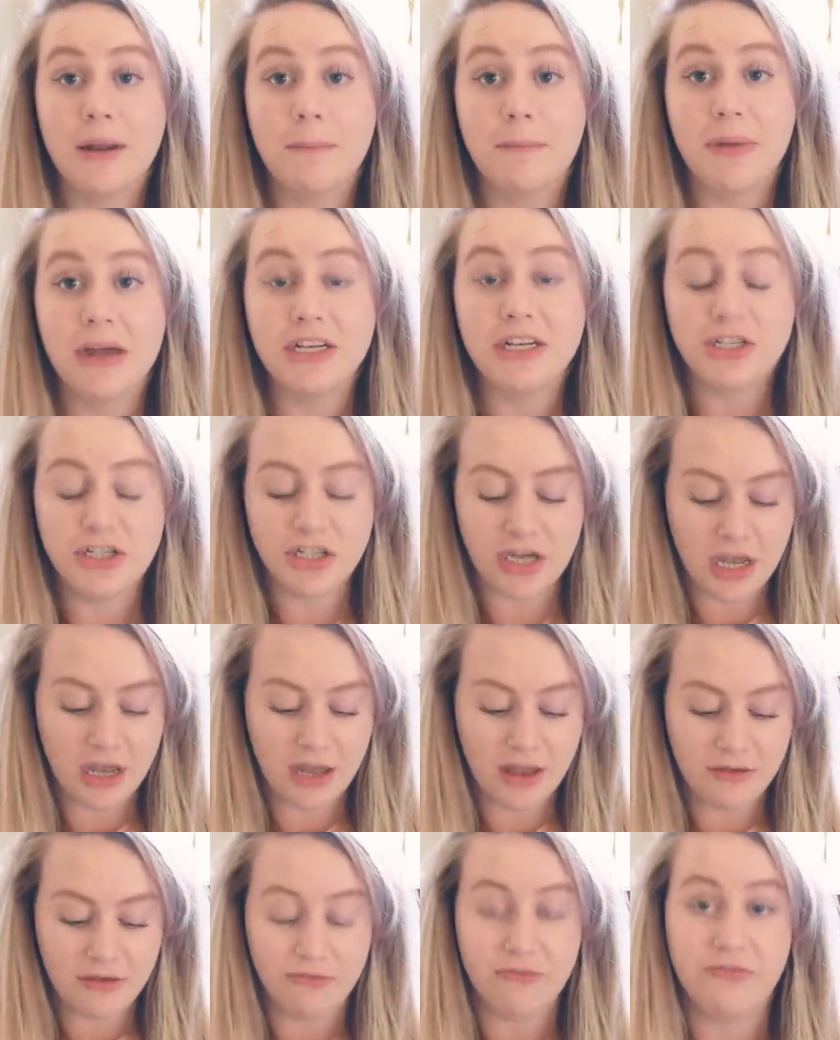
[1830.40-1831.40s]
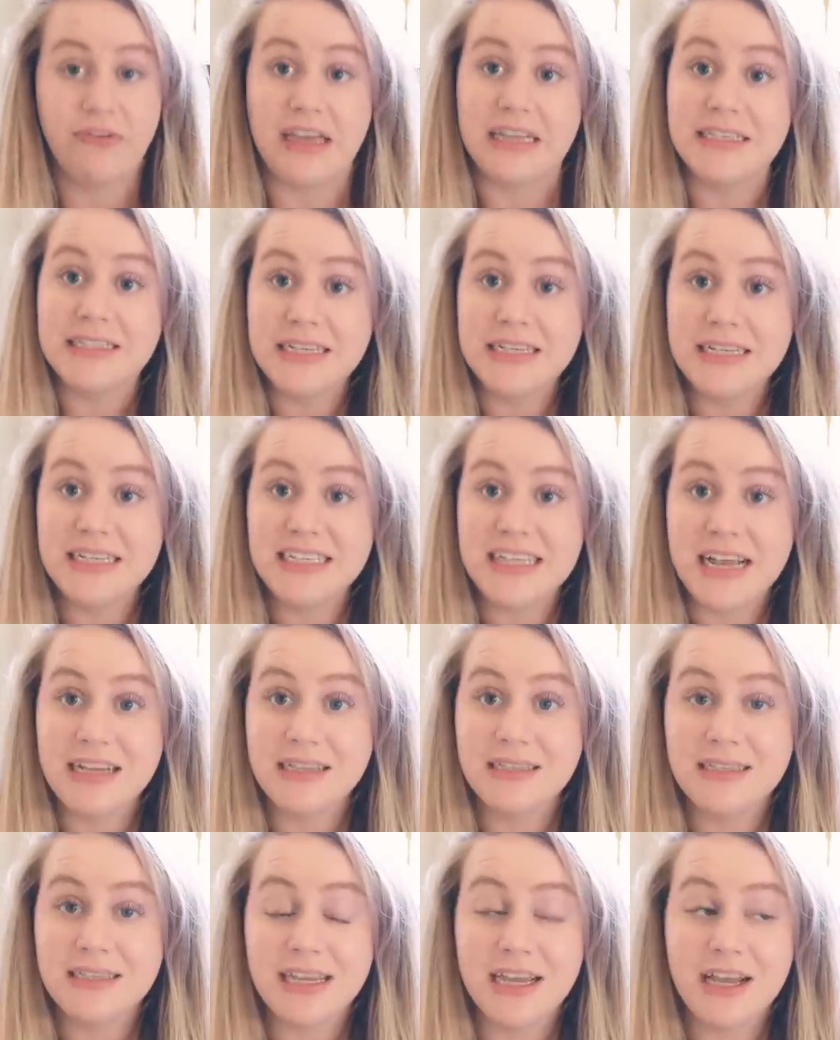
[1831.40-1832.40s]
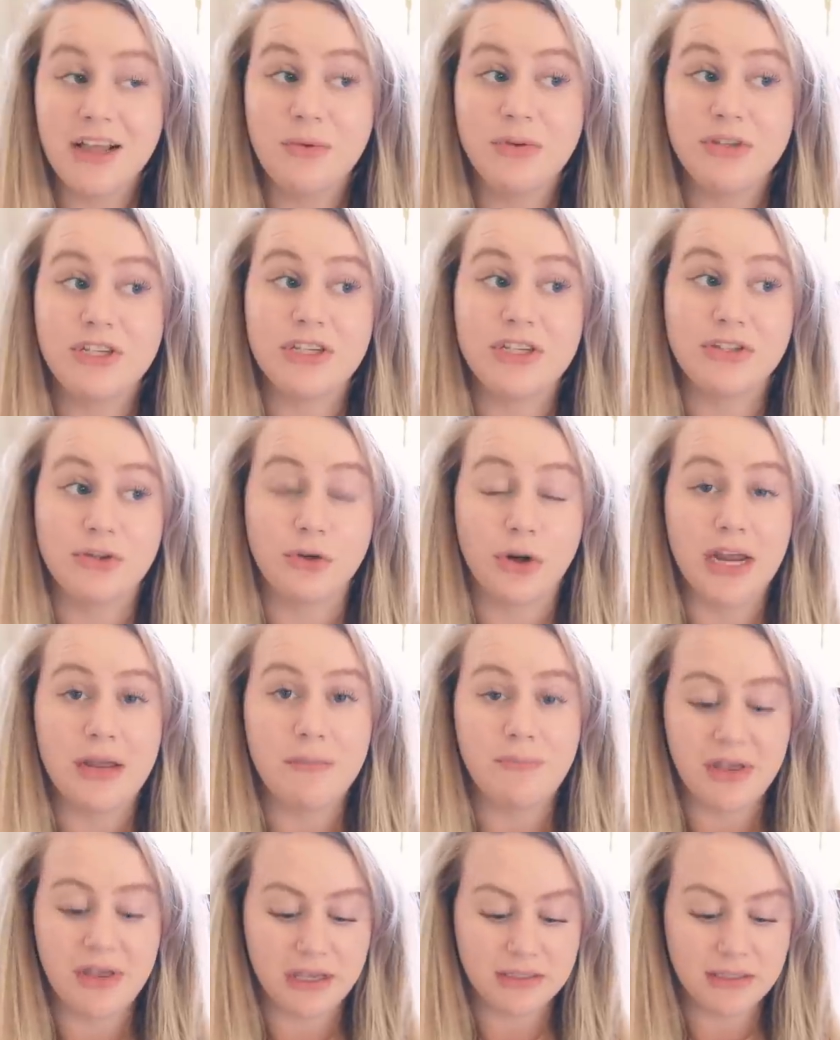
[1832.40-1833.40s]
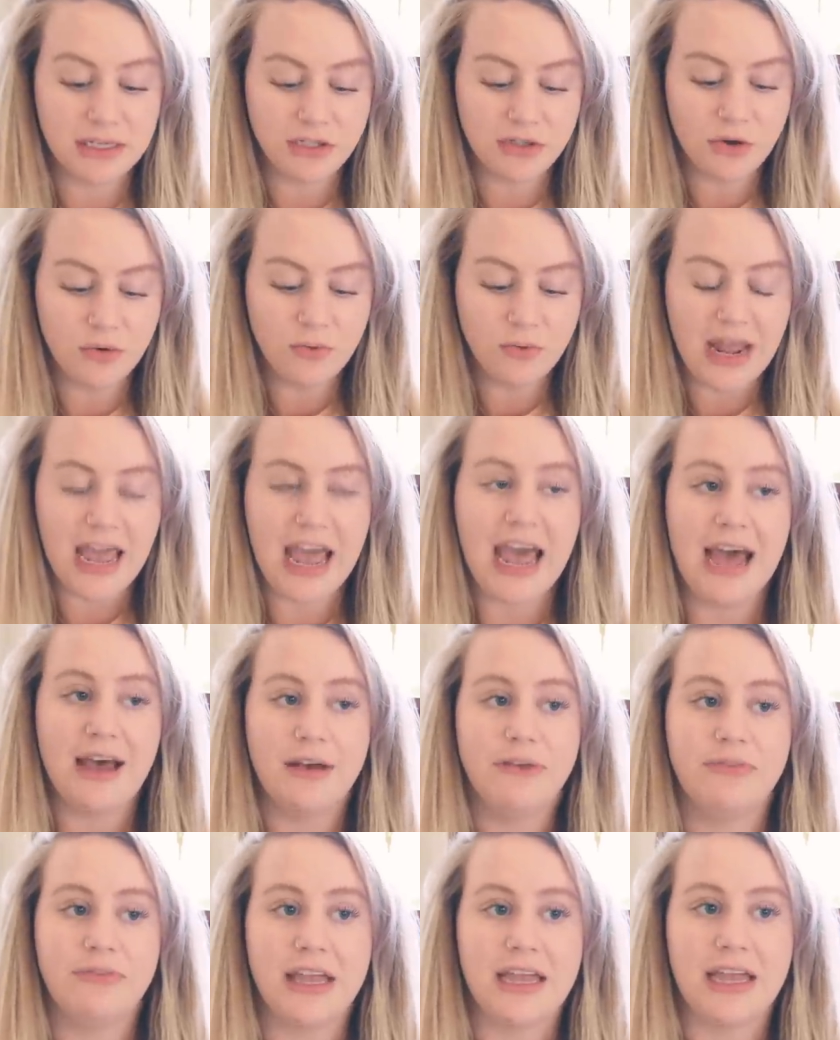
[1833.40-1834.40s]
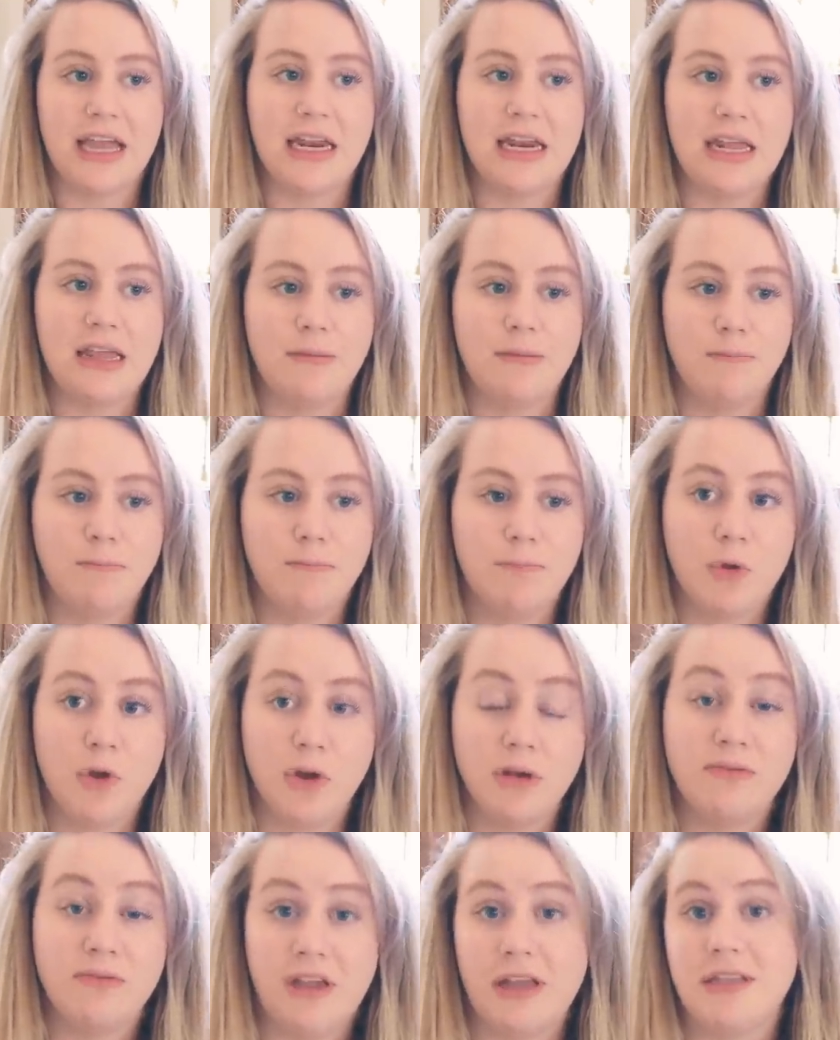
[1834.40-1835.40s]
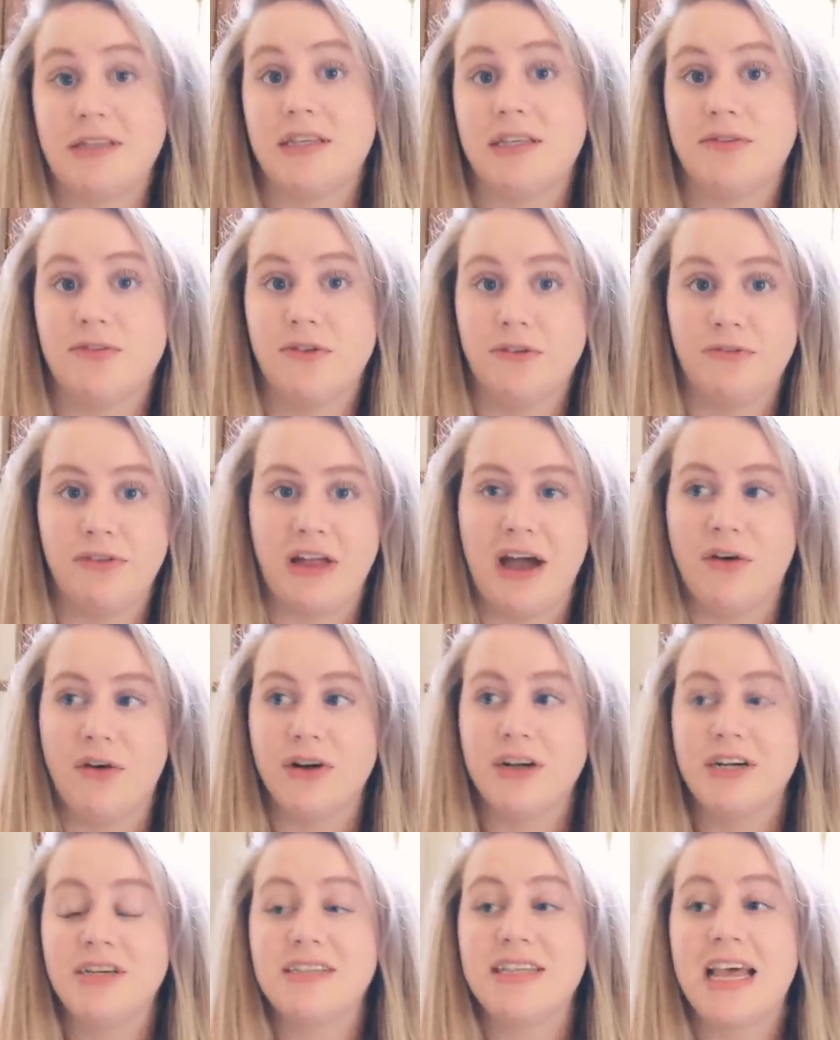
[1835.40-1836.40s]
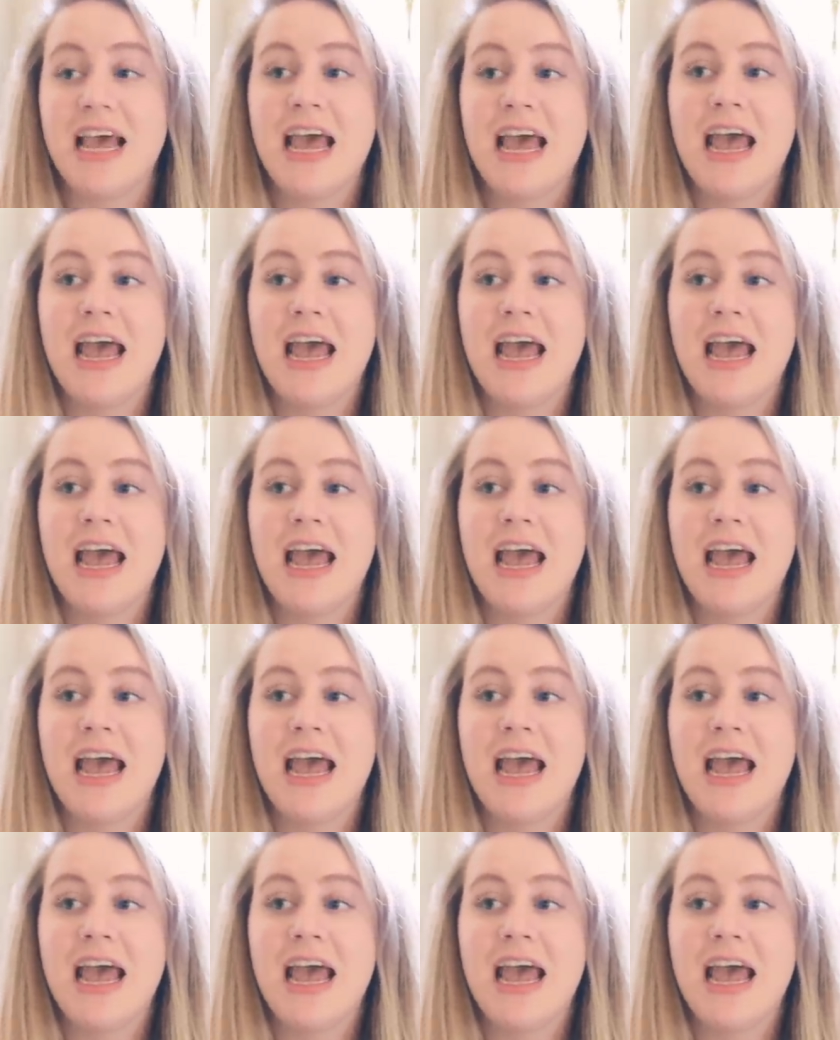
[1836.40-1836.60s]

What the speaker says: a bunch of vases on sale, which is great because I don't have like any good vases for flowers.